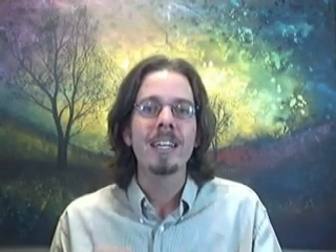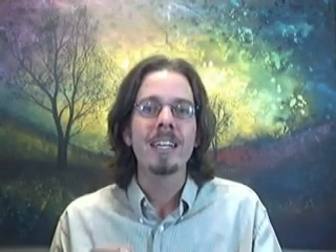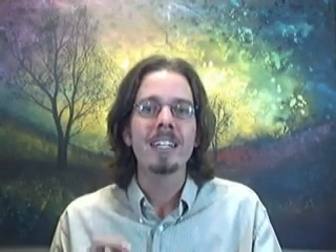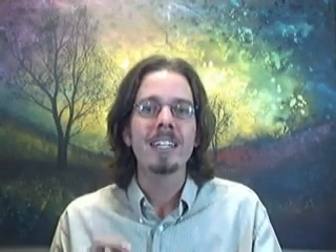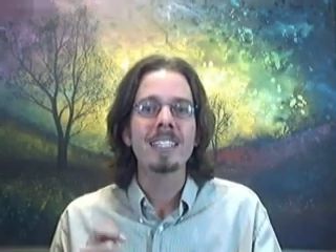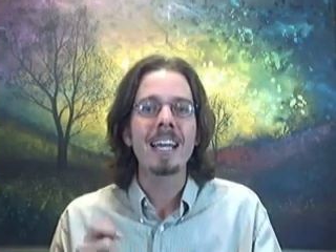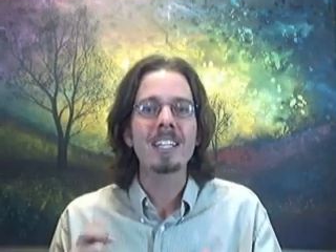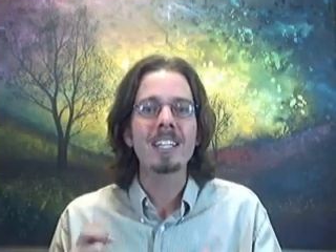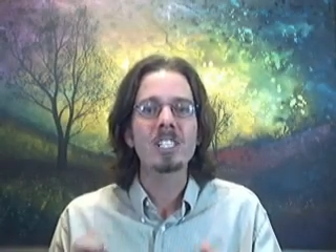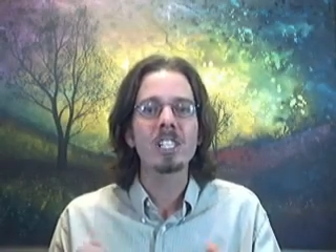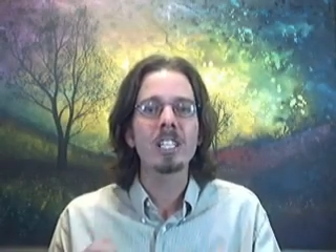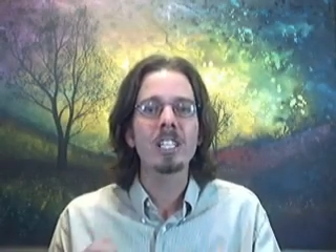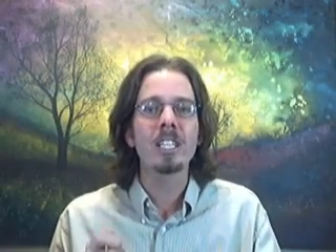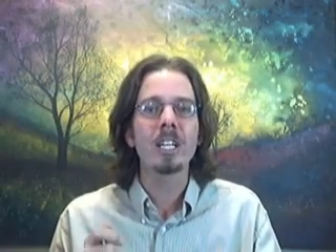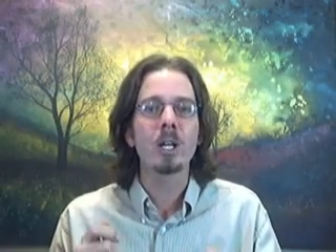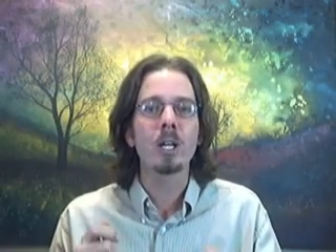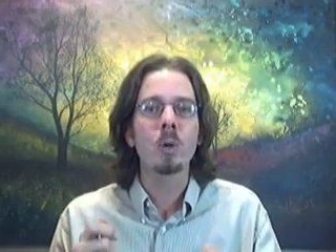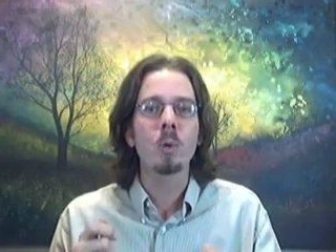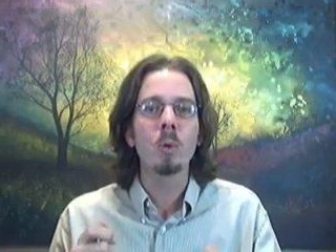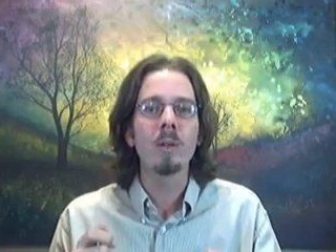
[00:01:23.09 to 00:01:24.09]
is actually
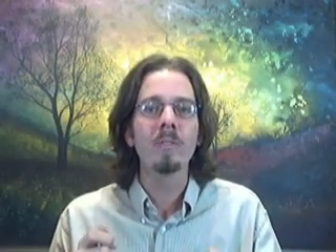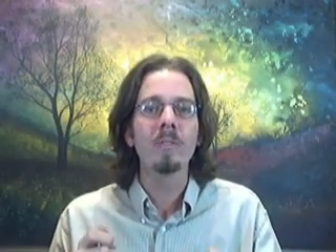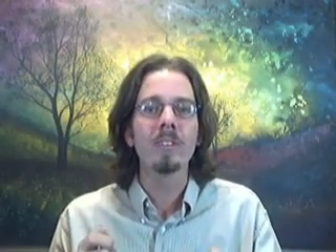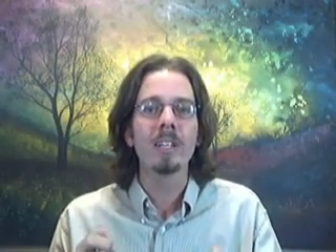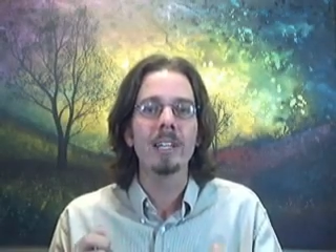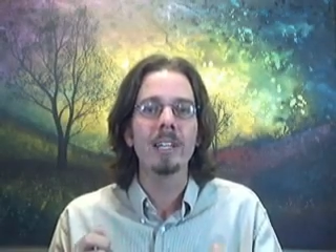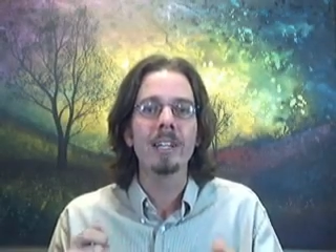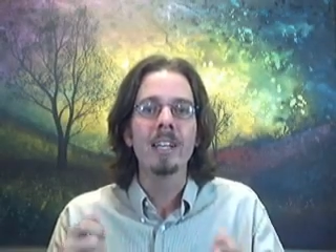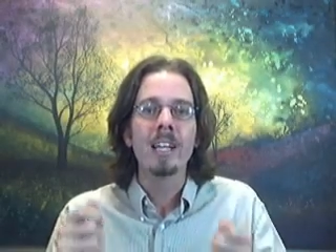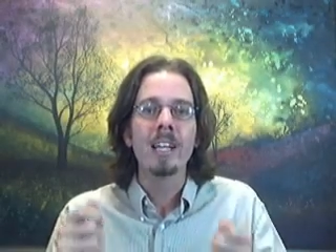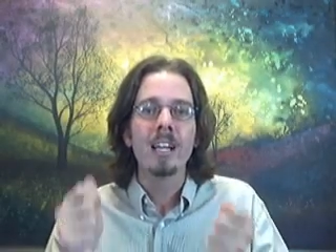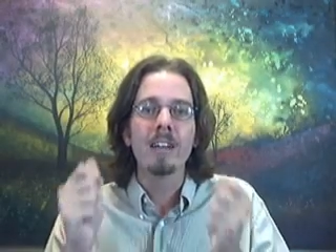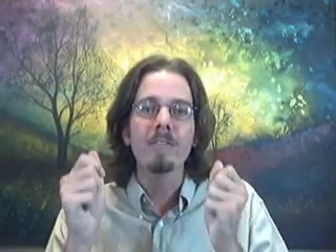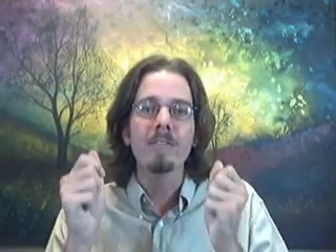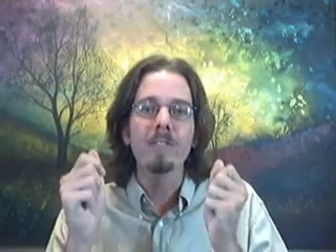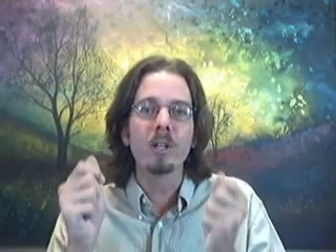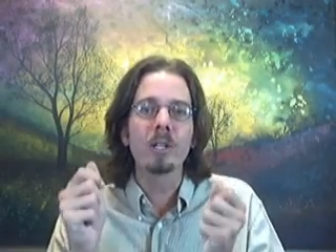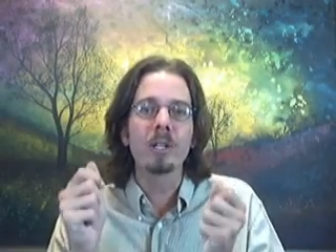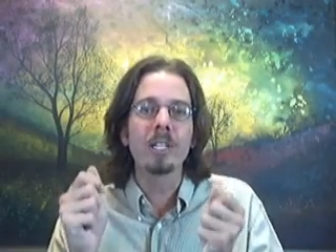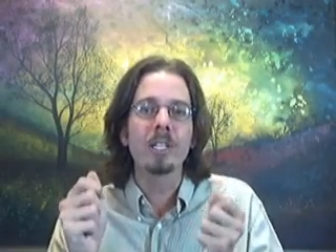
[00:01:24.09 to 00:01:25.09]
the equivalent
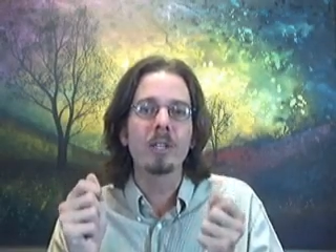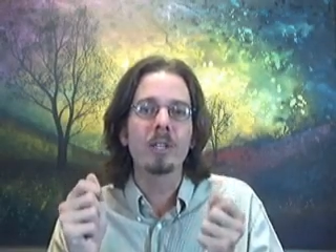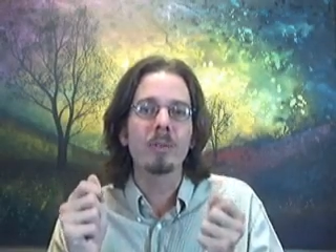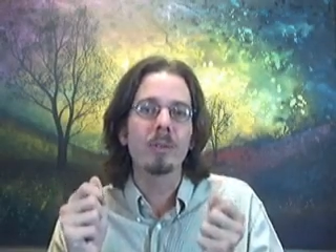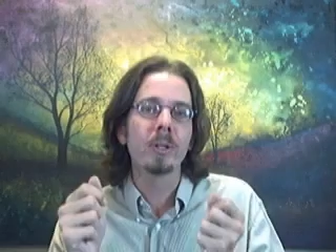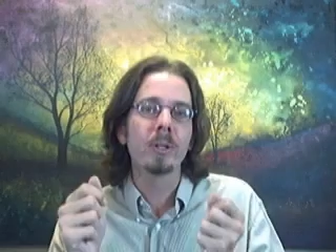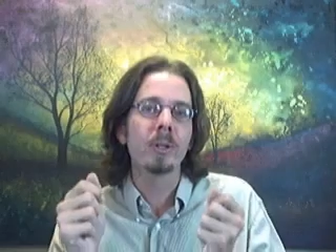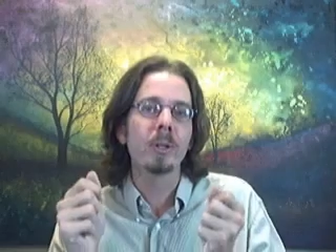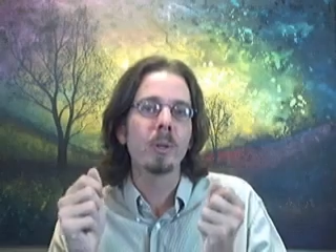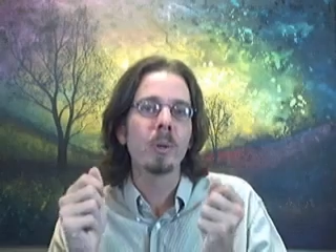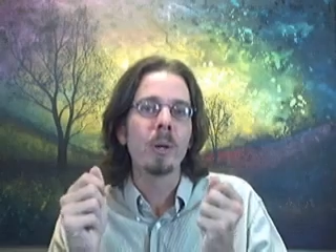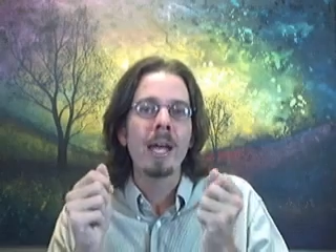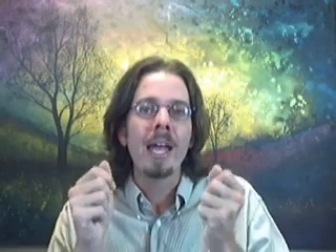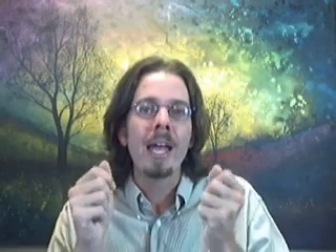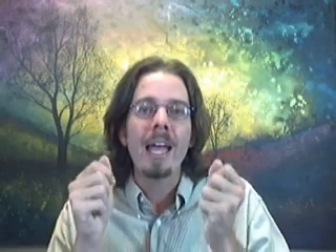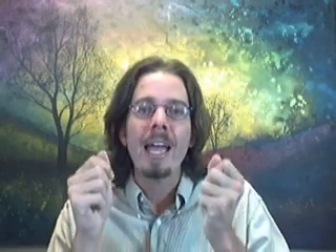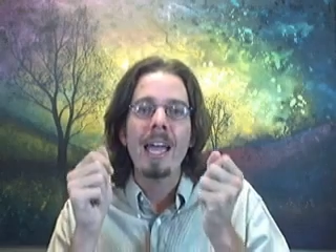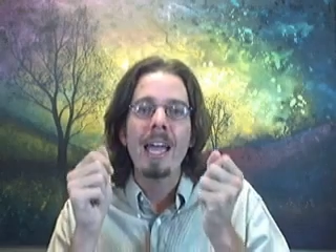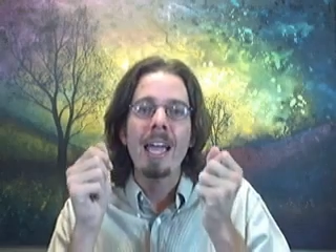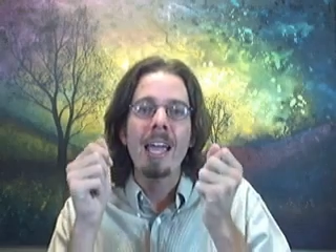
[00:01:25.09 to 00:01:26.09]
of looking through
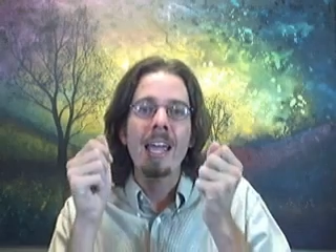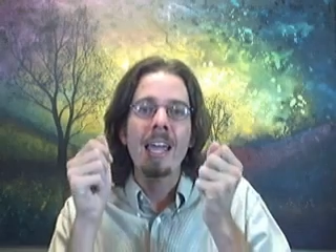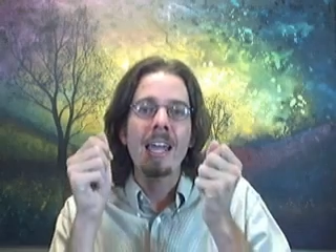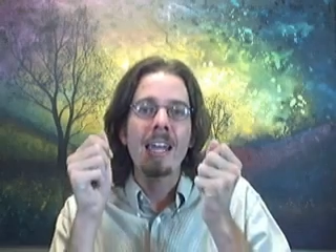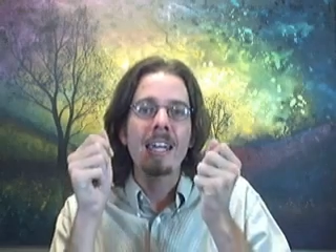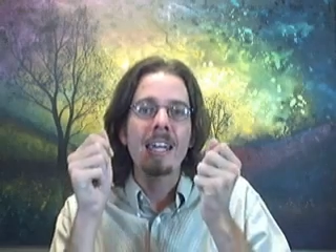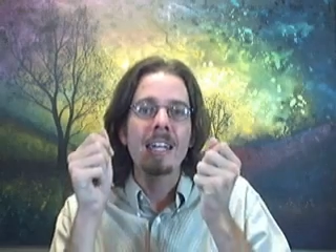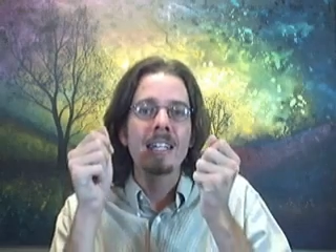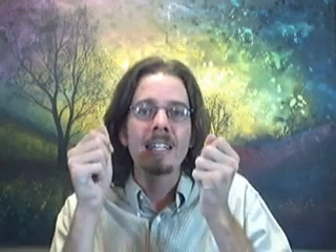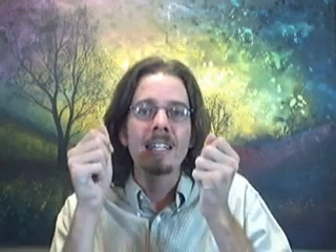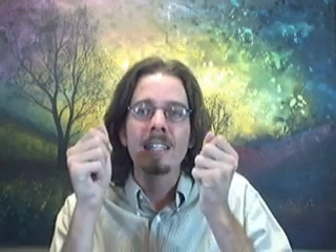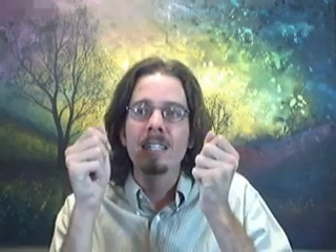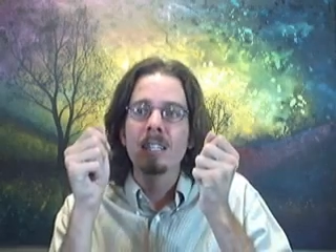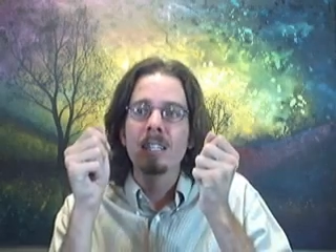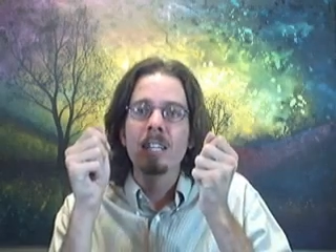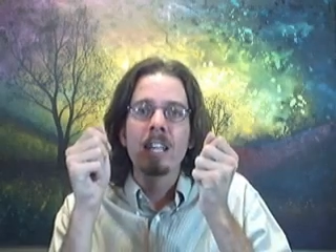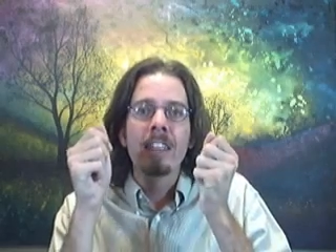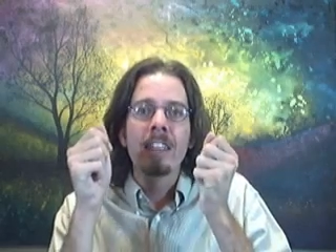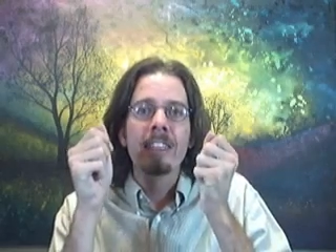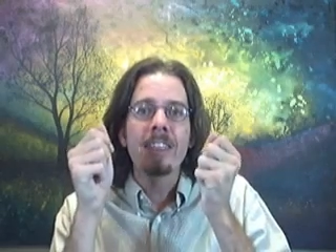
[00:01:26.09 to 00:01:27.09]
a
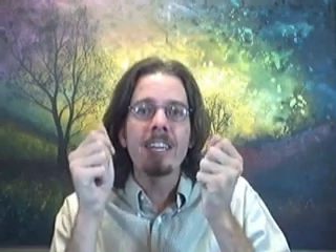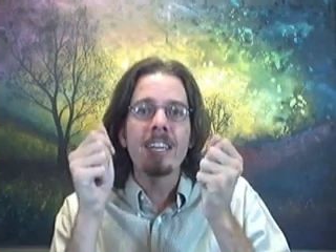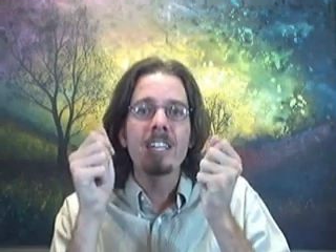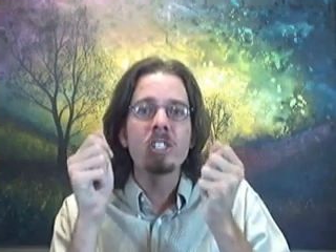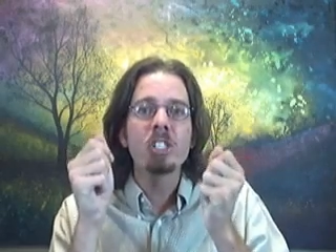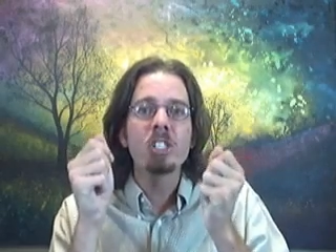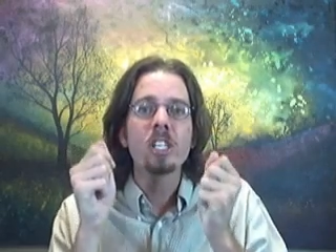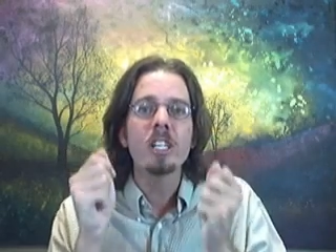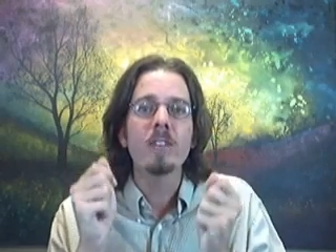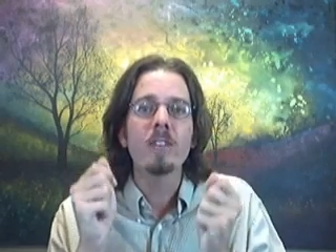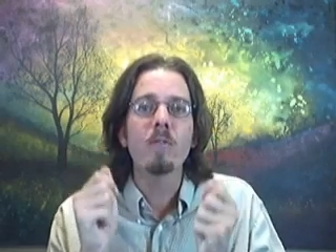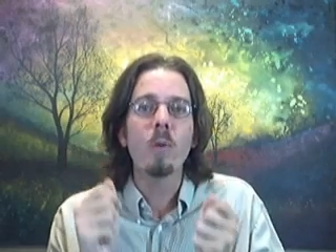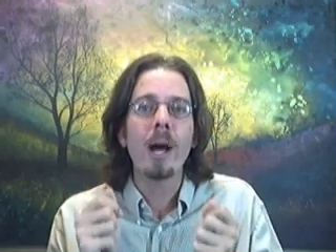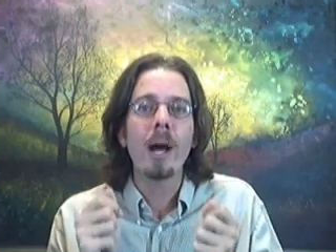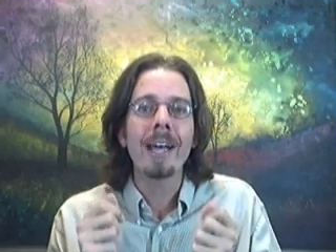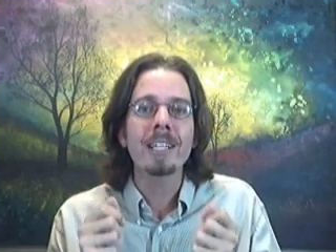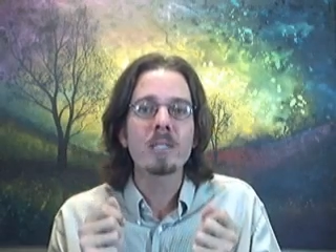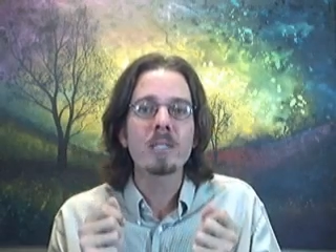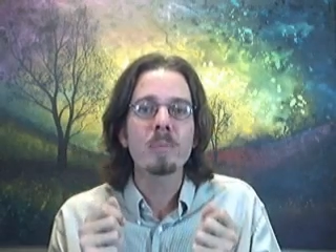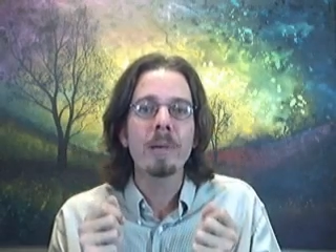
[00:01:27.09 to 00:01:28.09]
thin sheet of
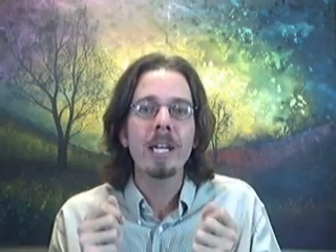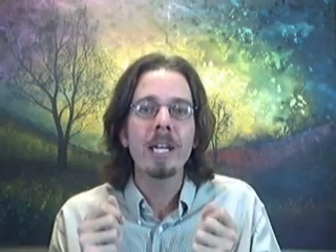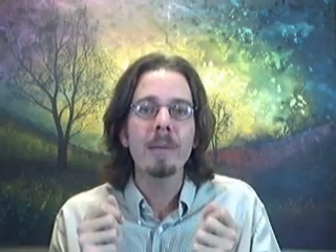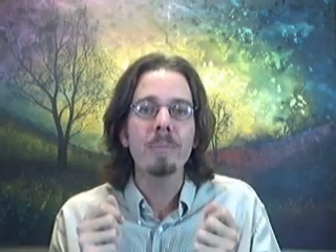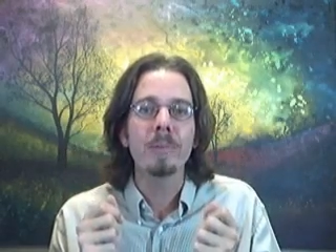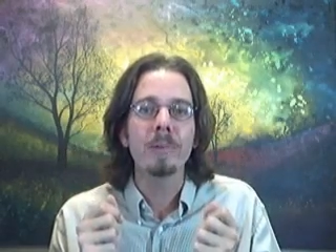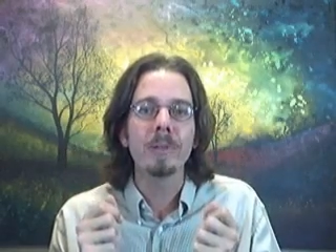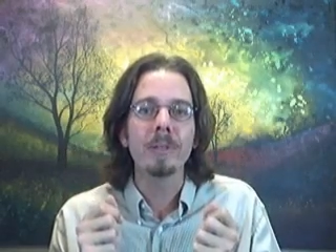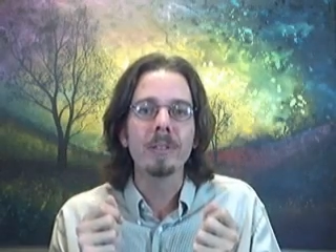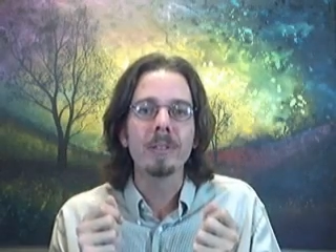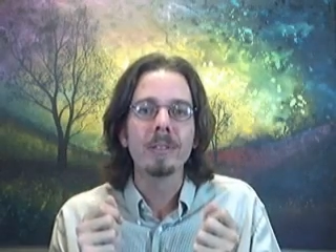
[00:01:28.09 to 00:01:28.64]
wax paper.